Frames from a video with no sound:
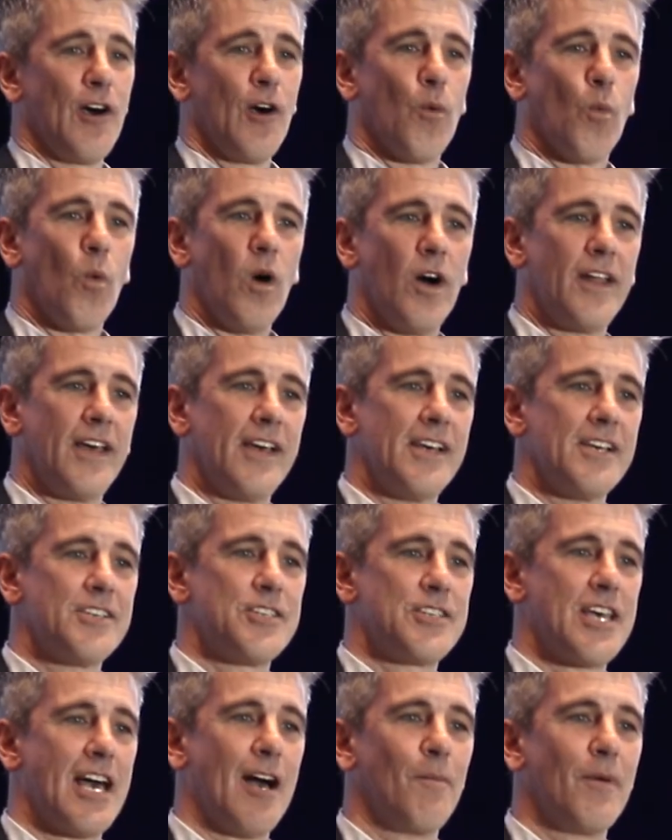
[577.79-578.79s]
One is
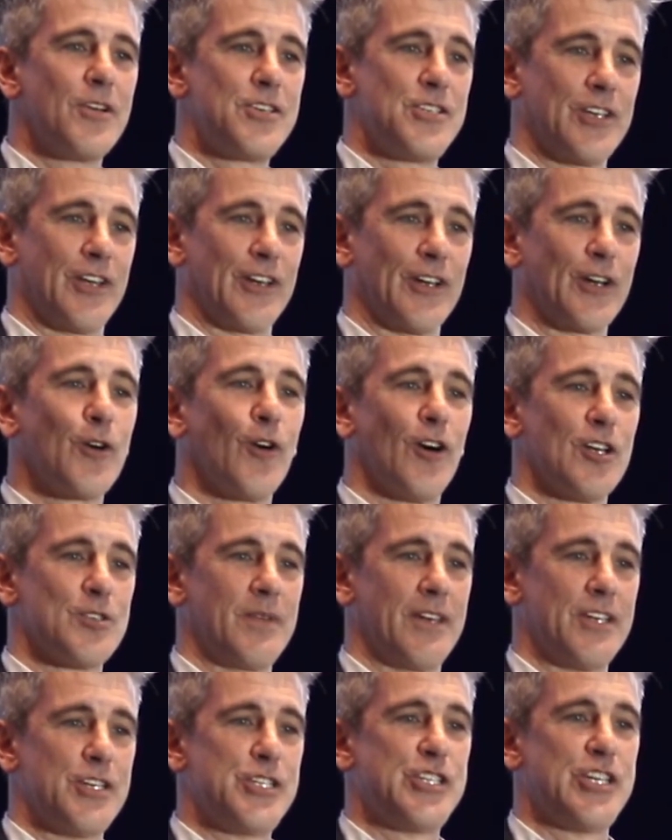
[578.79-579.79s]
is how much is it going to cost
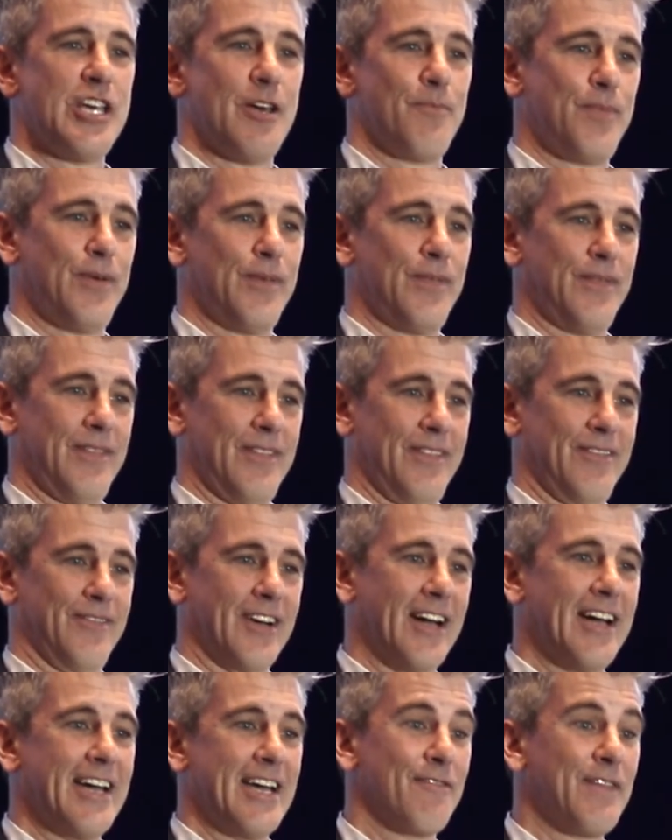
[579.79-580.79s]
me to ship,
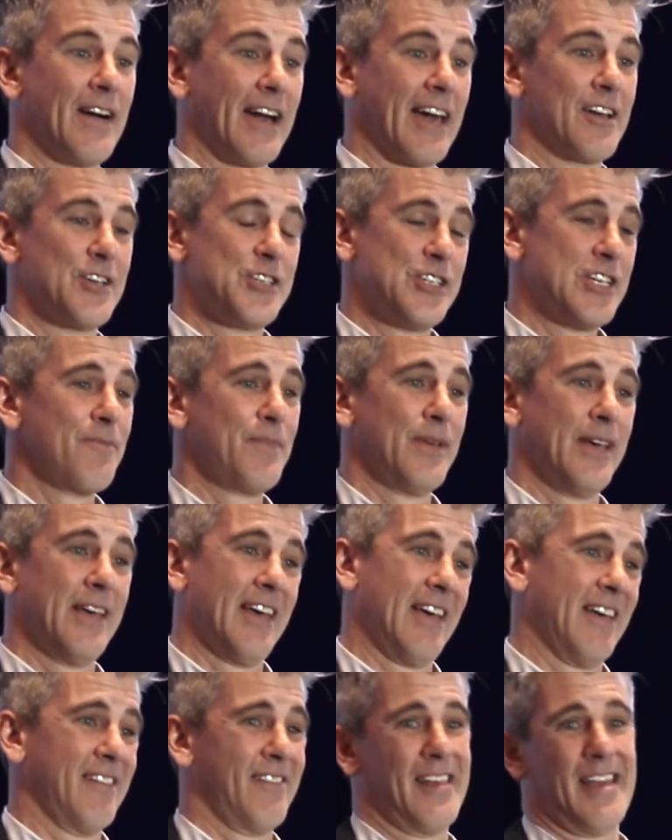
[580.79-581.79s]
right? If I got to ship
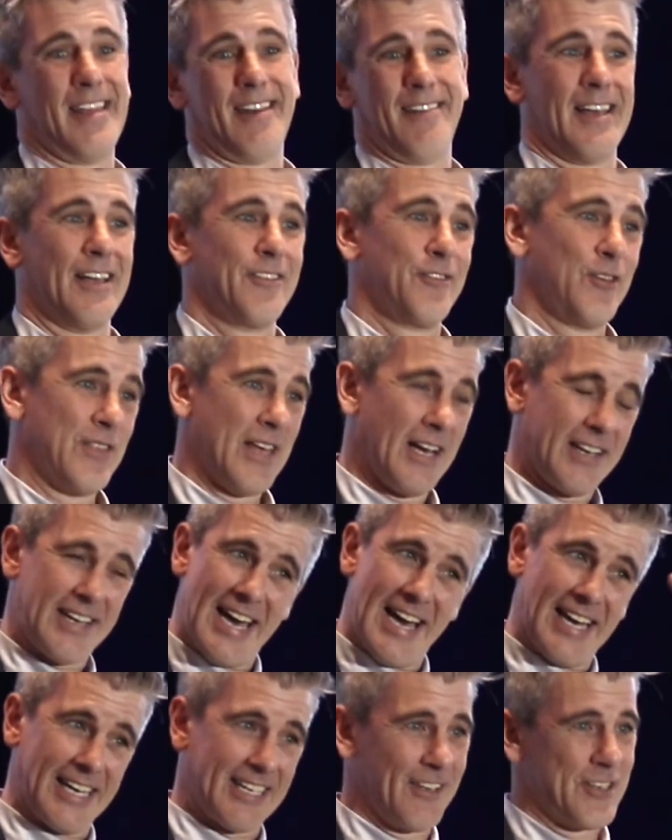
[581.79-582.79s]
it, then I do that
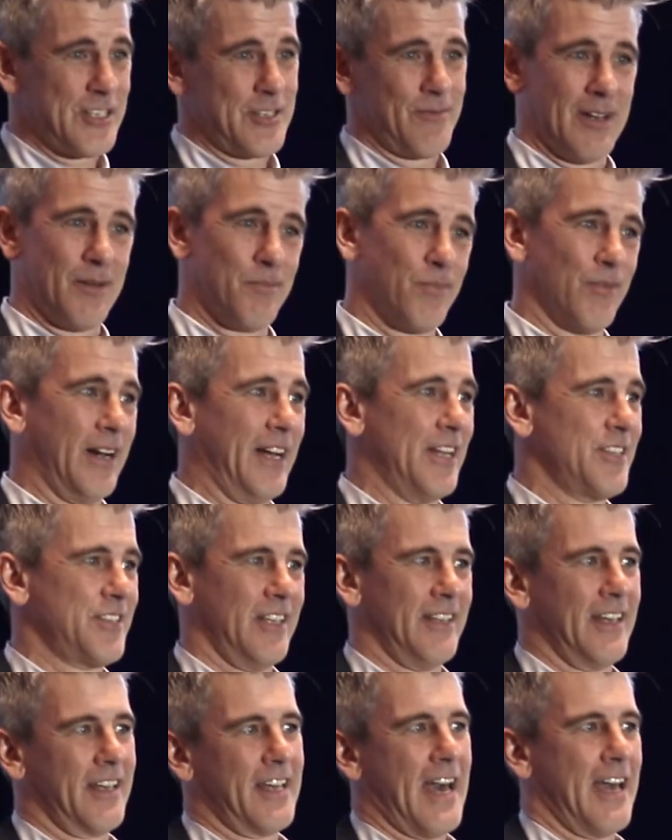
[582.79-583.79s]
calculus in my brain
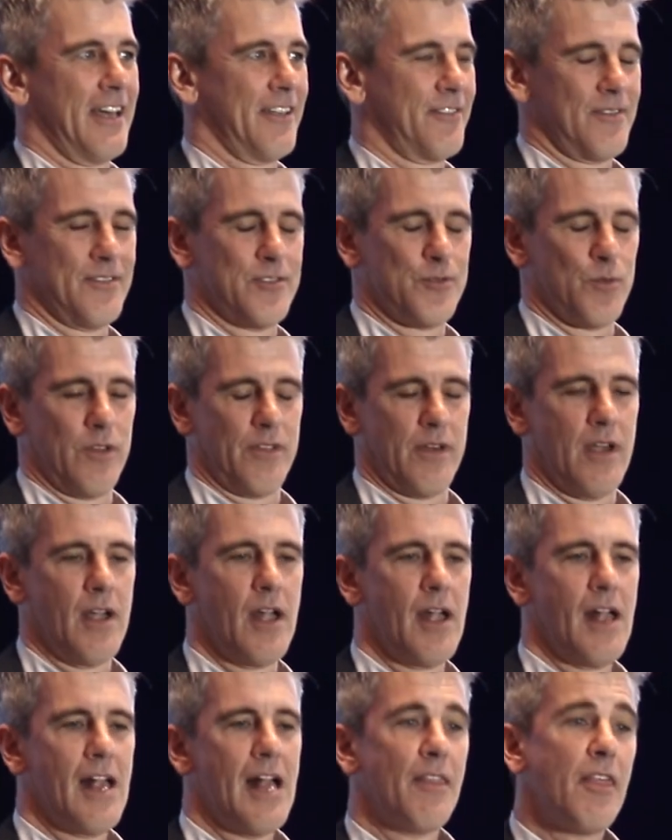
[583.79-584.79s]
saying like, yeah, it's worth it.
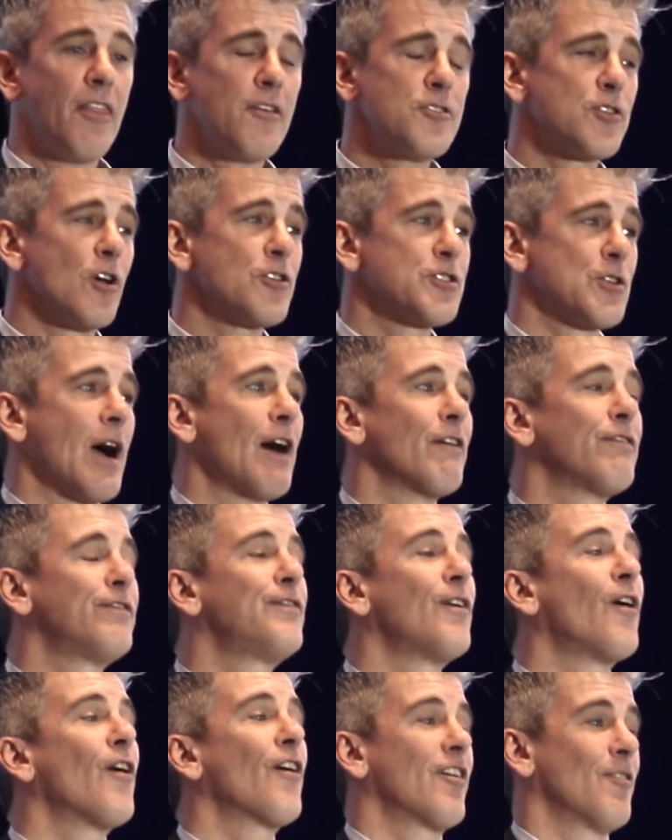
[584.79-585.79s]
And then there's also how
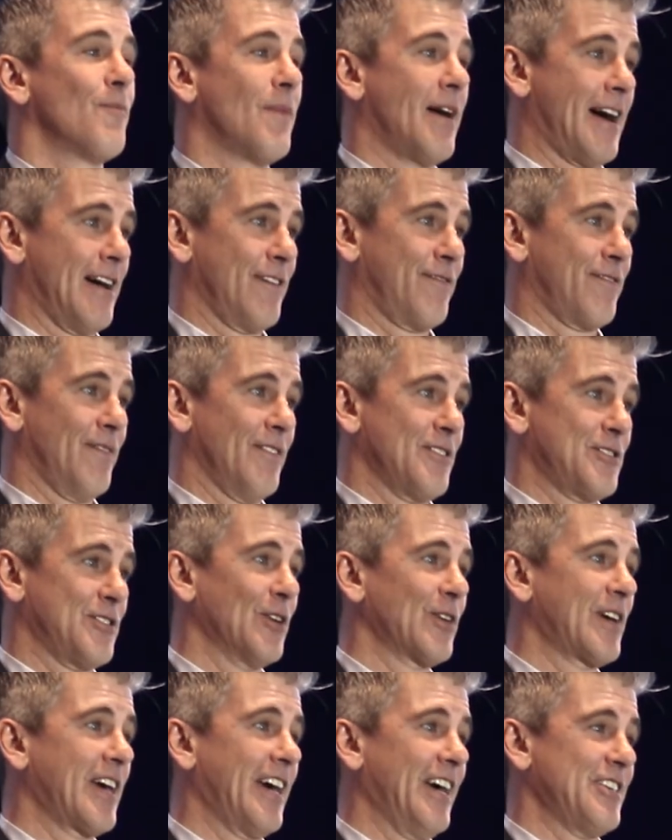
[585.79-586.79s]
far am I from this
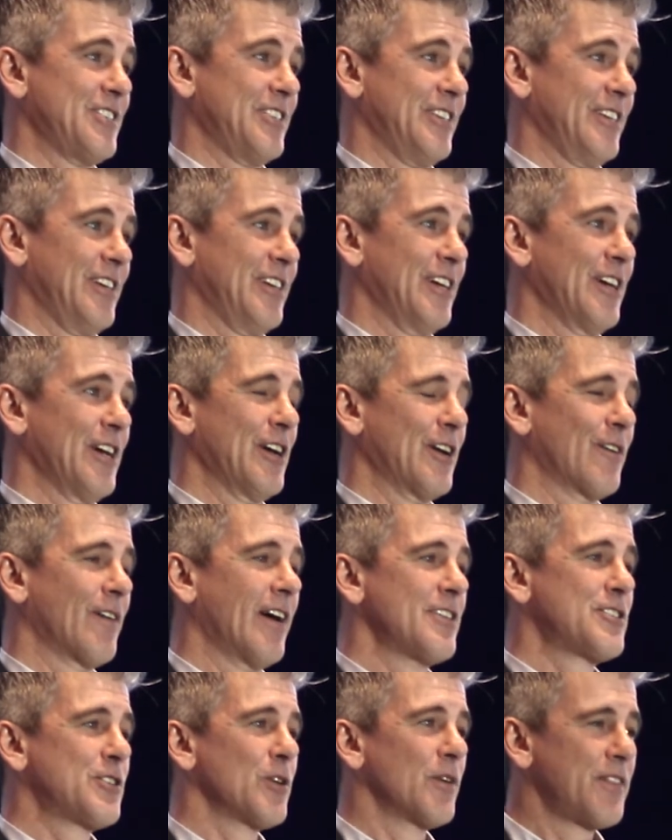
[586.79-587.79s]
location,
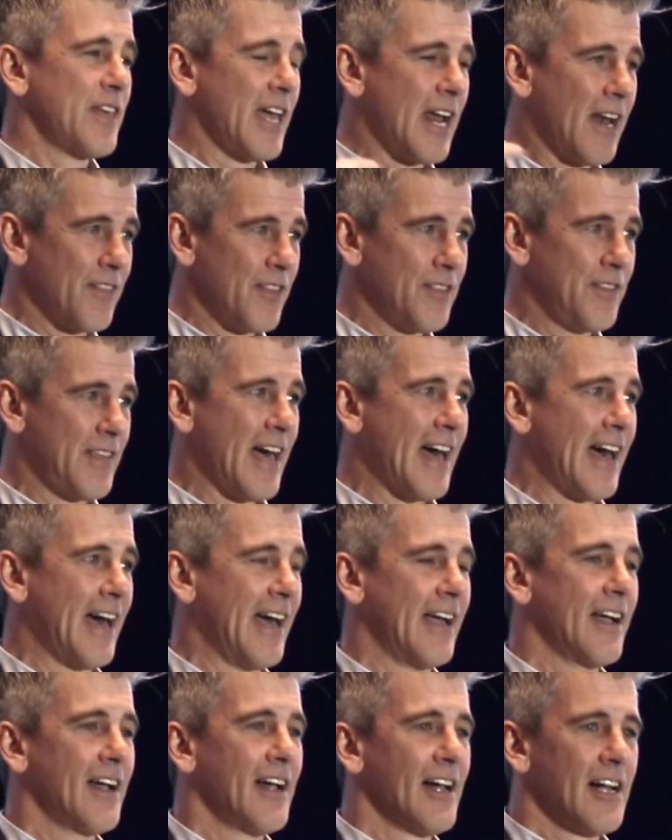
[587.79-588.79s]
right? So at the end of the
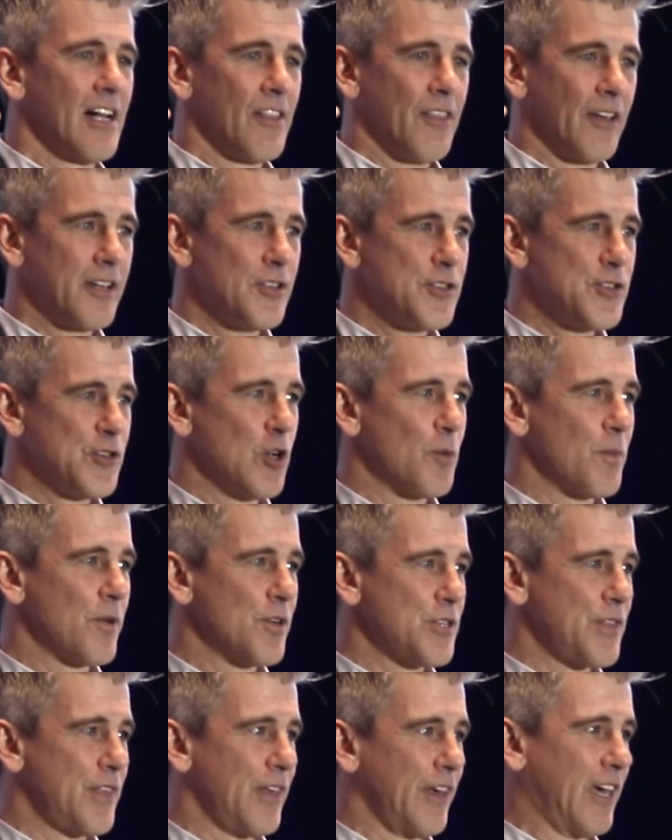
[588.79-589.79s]
day, the consumer
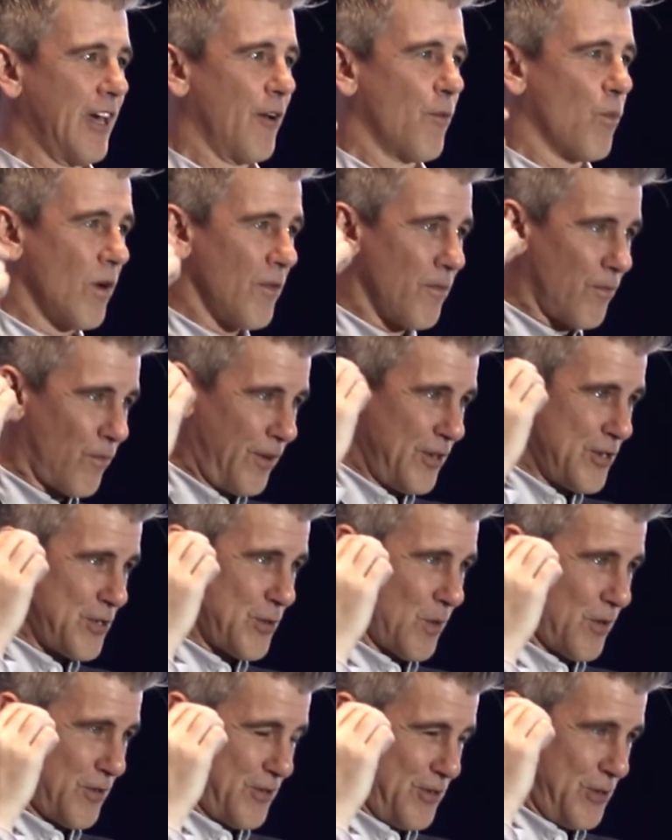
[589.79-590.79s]
is thinking, what
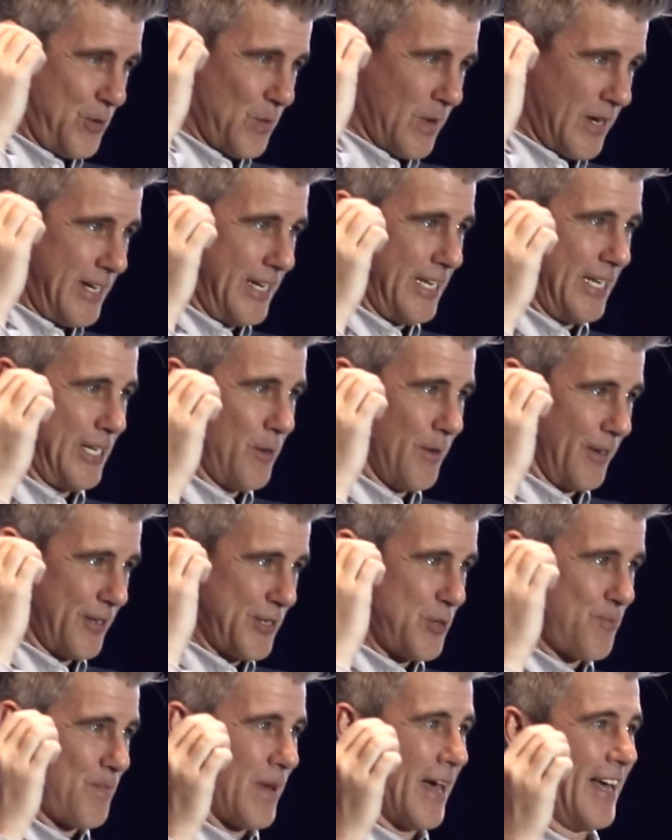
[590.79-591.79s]
resources do I need to
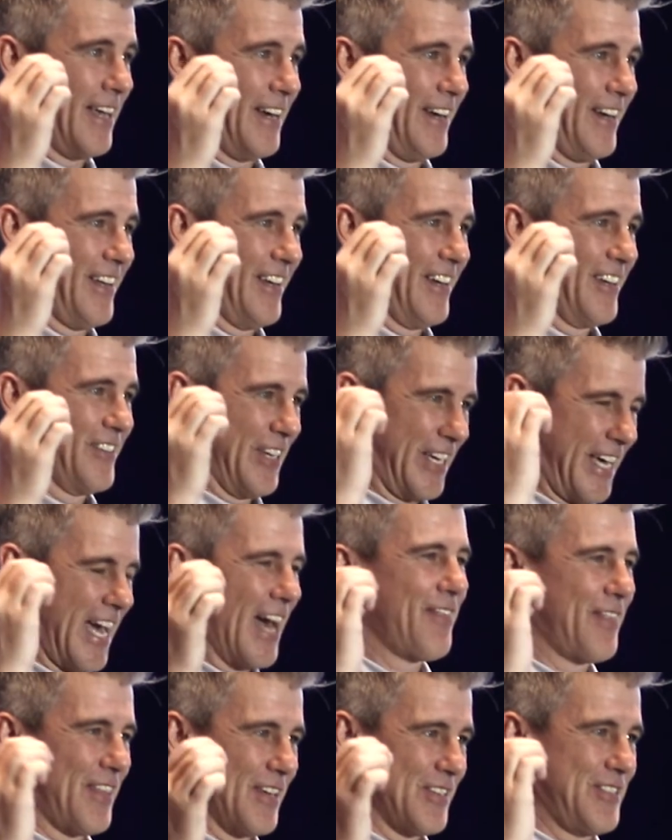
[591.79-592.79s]
expend to
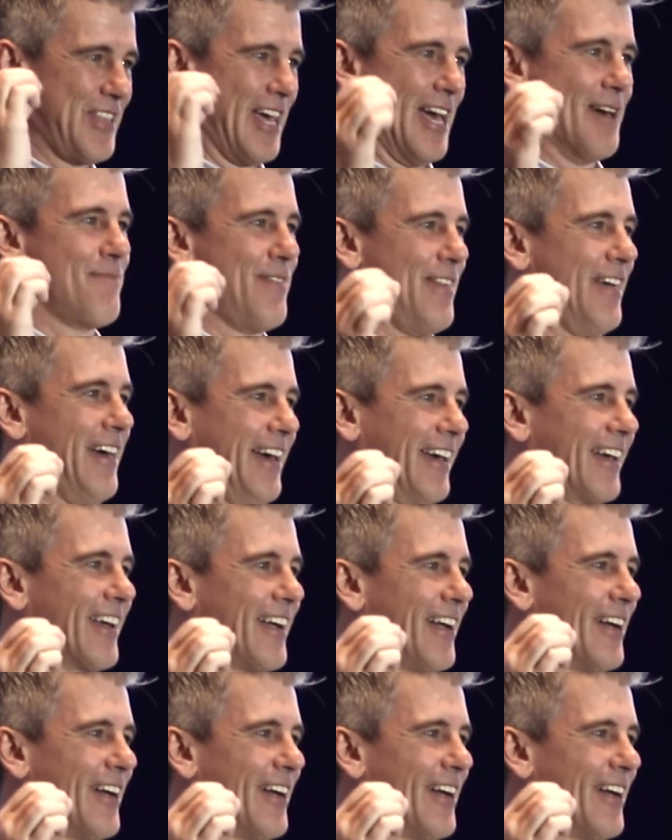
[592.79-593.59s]
get this damn thing?